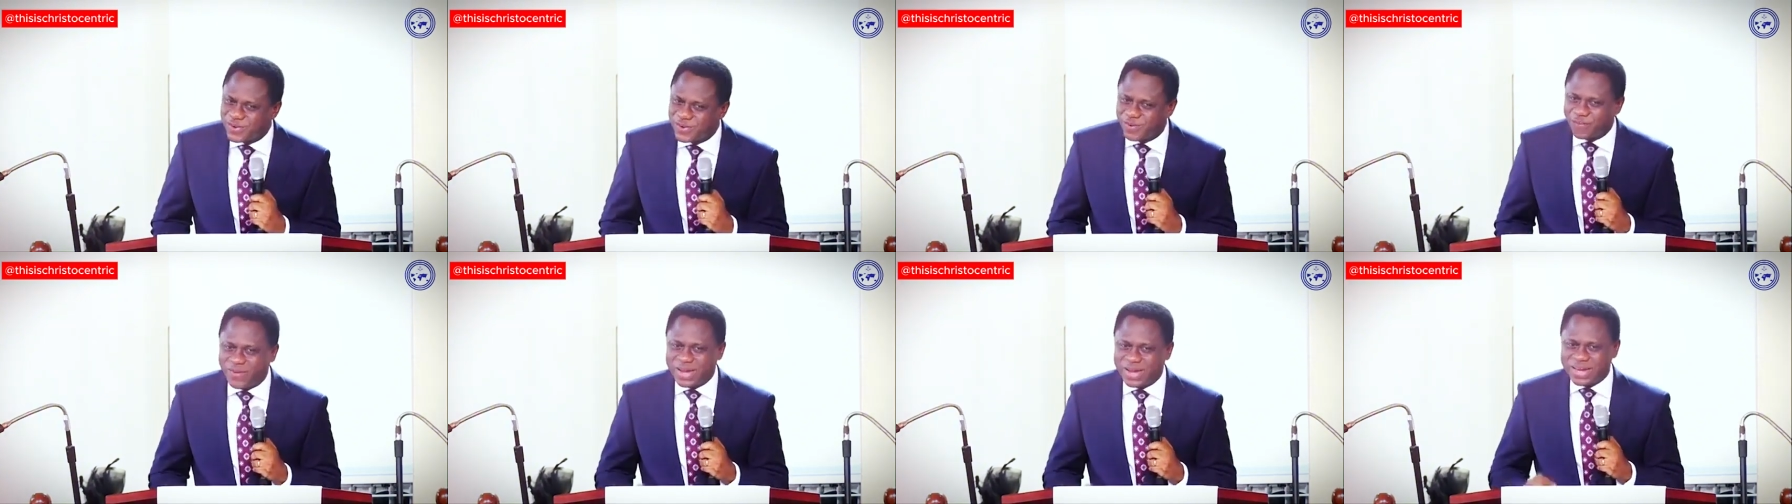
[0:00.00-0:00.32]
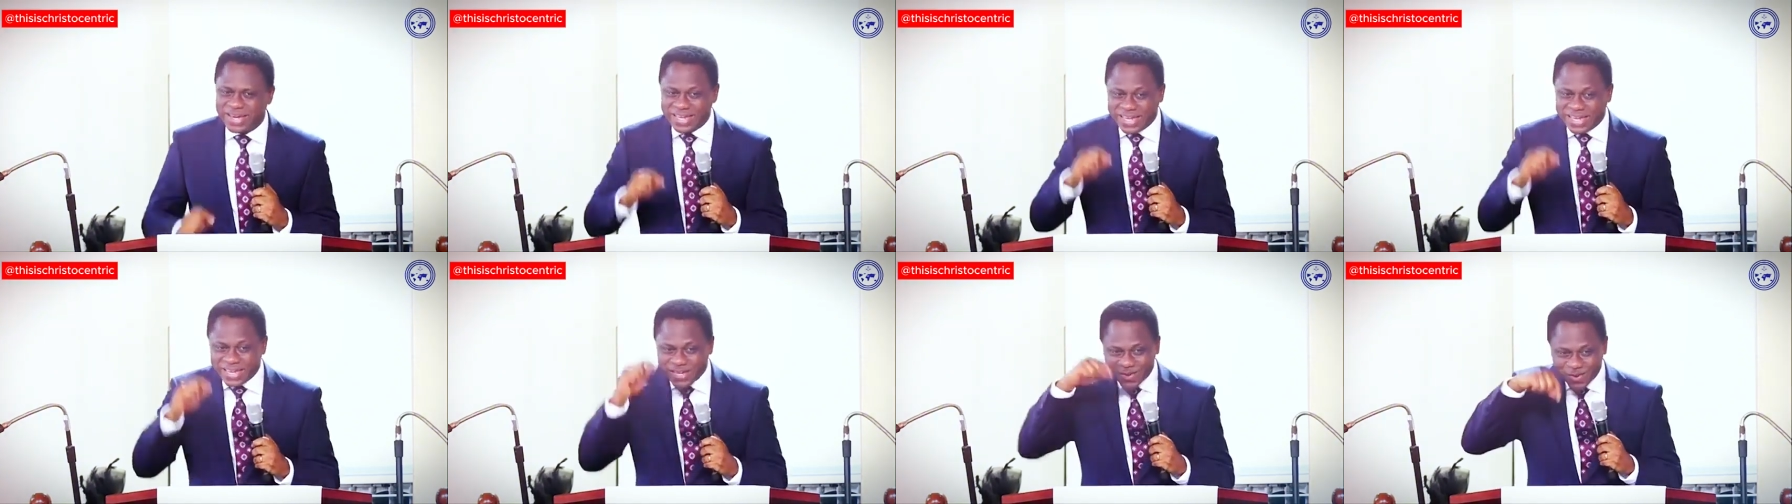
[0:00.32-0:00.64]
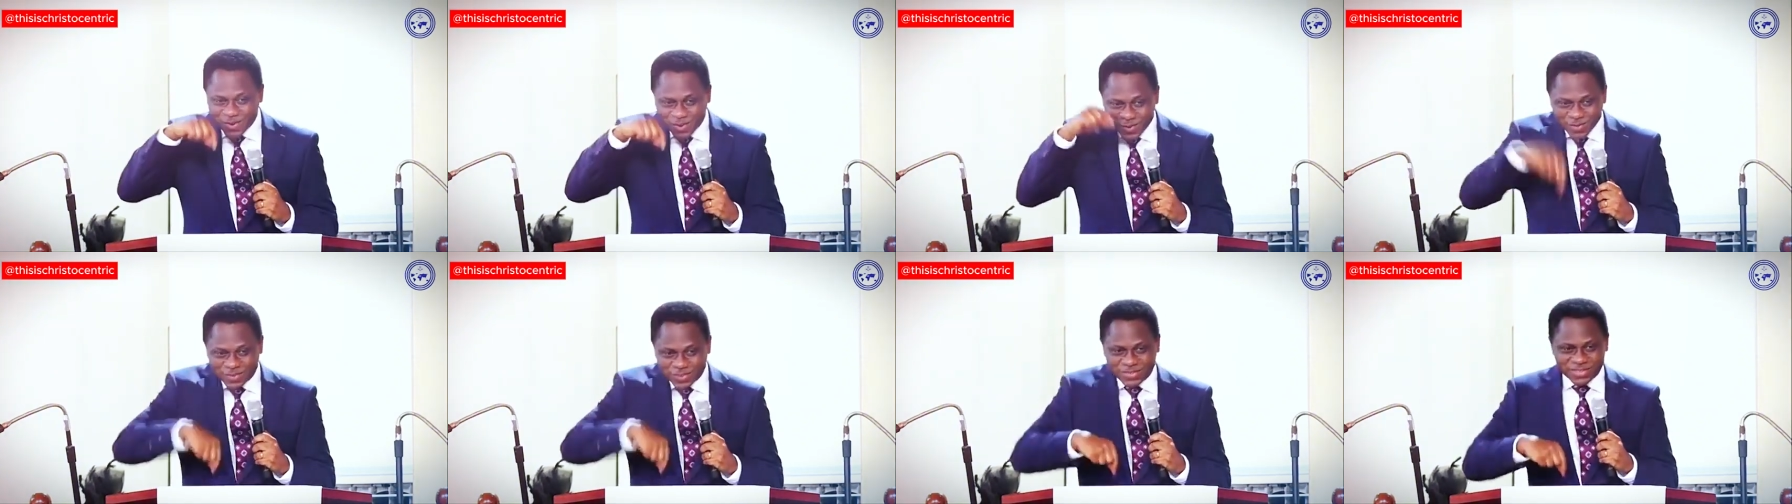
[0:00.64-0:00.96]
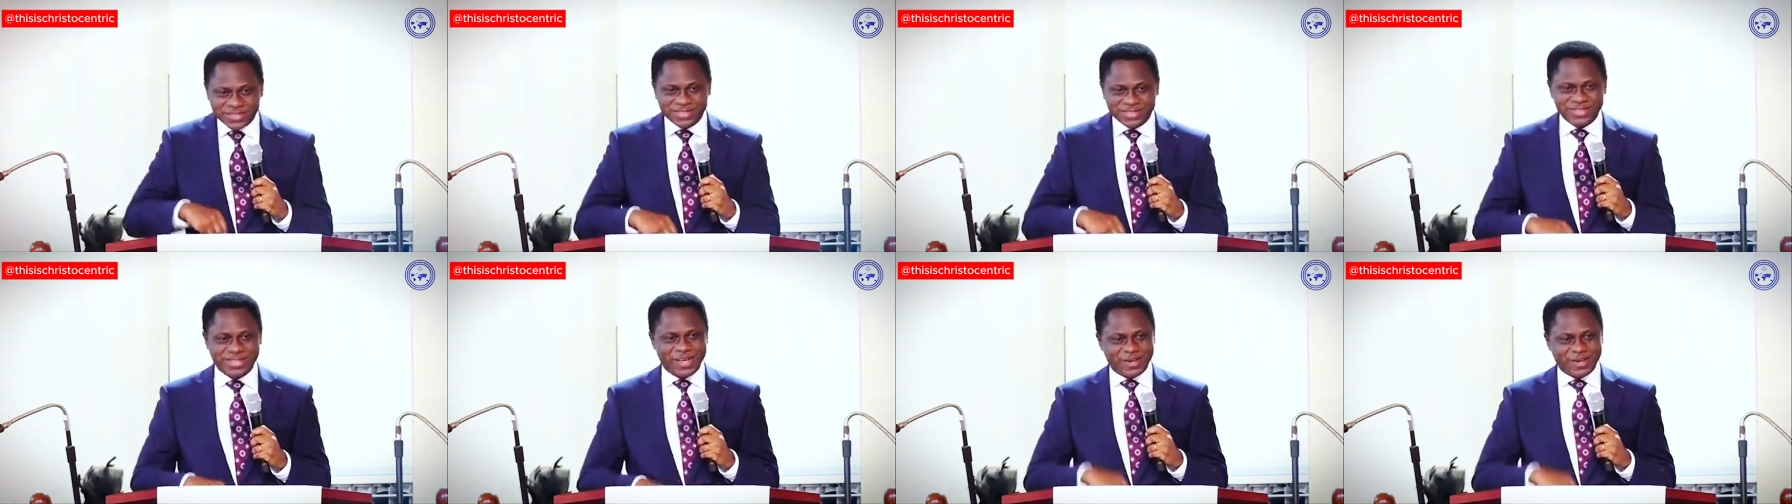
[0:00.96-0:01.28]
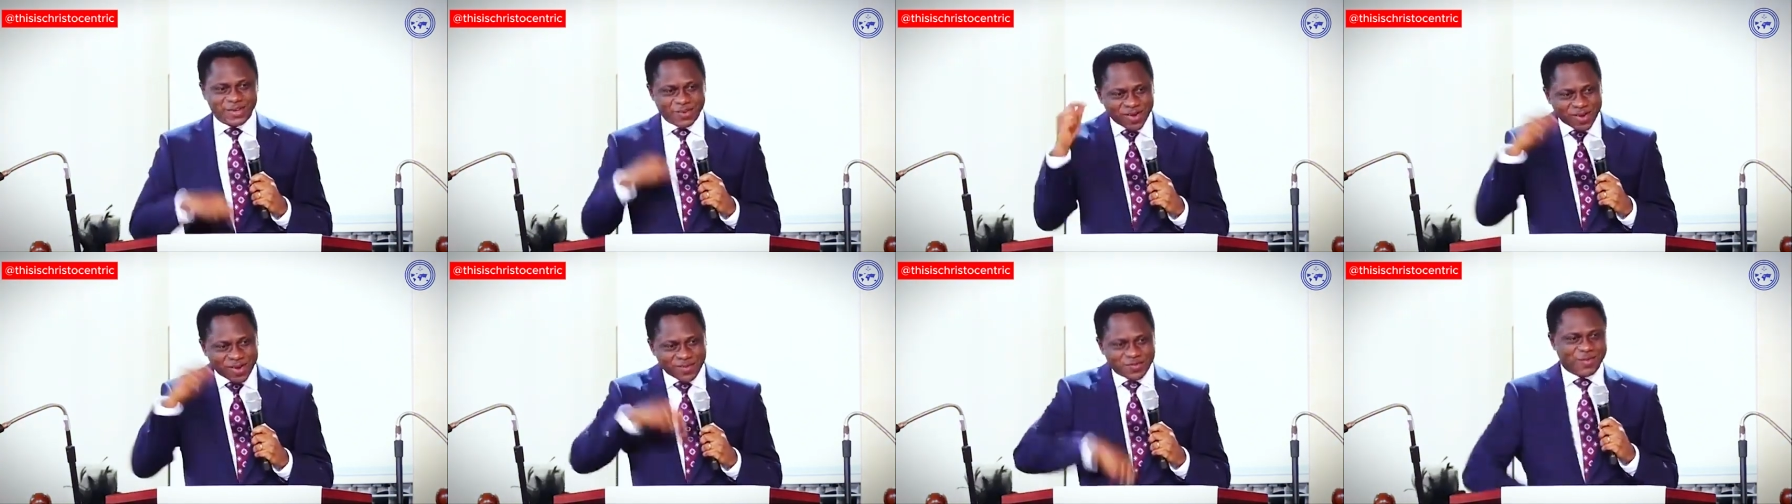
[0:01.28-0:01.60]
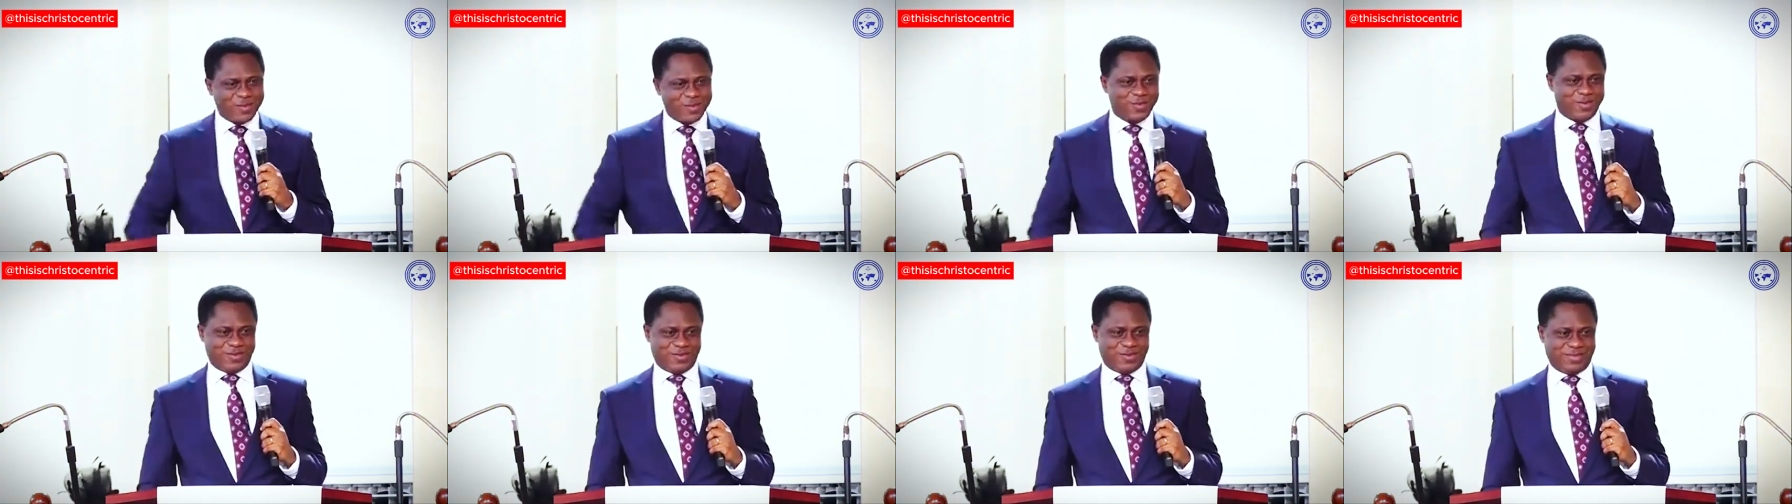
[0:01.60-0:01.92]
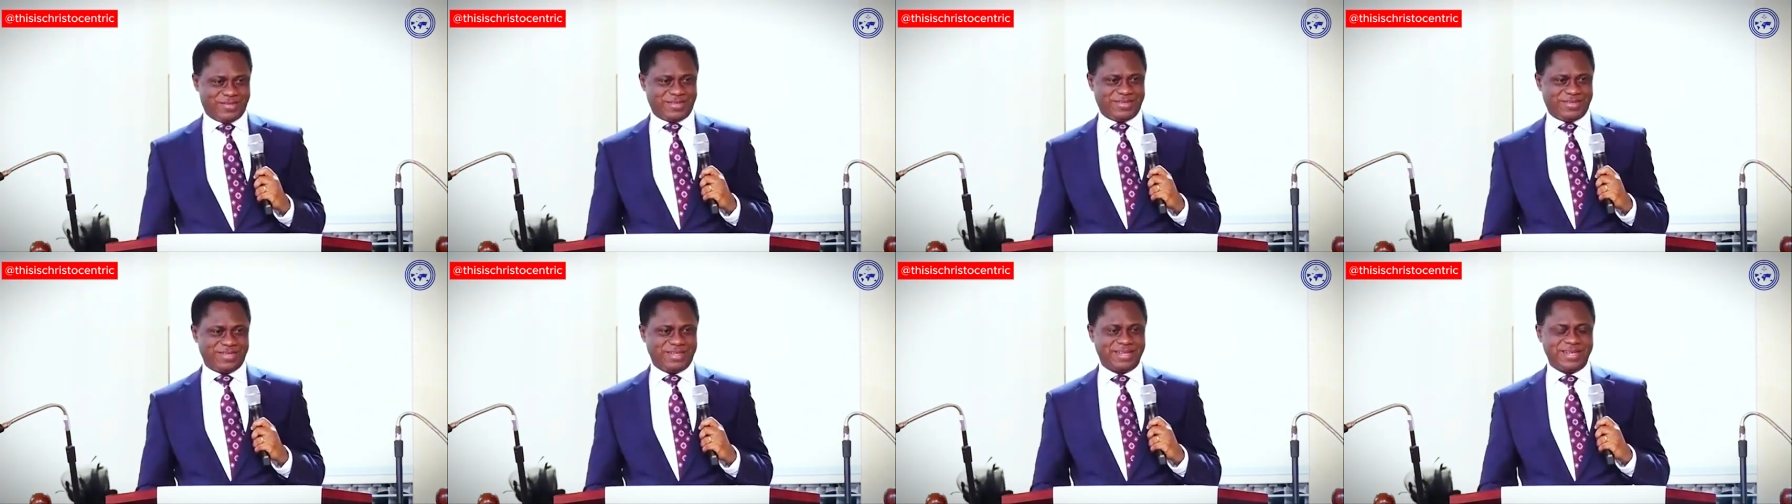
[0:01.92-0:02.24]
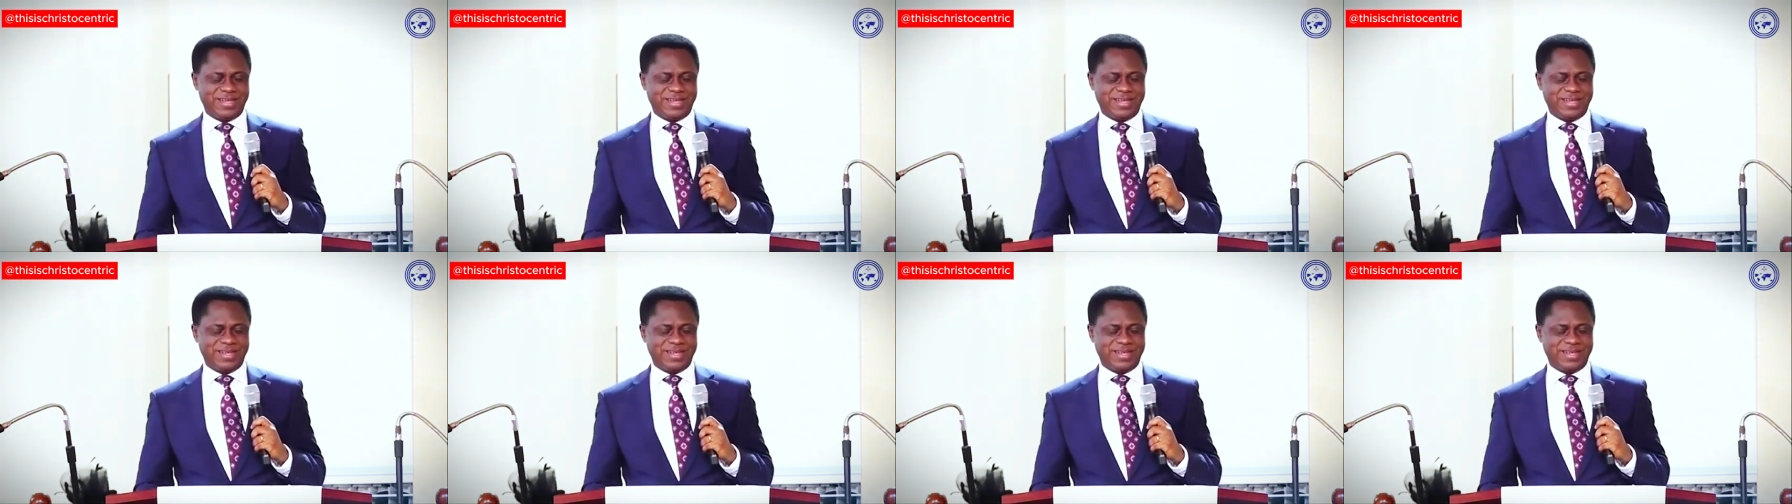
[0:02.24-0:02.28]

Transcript: when he knows that you have closed.